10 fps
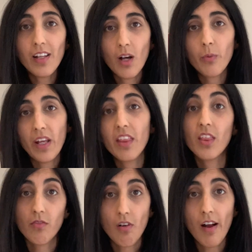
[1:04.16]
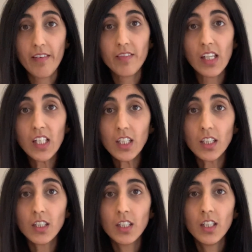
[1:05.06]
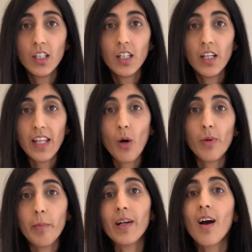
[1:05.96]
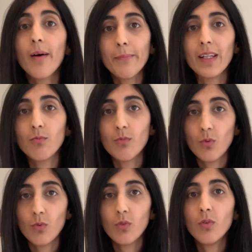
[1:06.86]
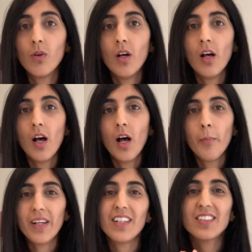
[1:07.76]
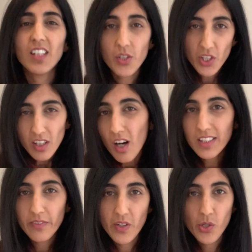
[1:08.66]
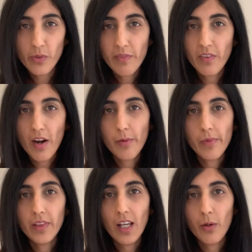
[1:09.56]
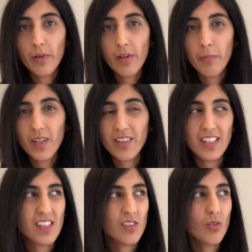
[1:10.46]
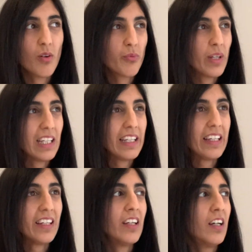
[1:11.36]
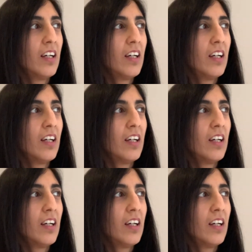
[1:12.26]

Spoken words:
that we're thriving, that we're becoming more, but it's such an artificial environment that we're in because it's not really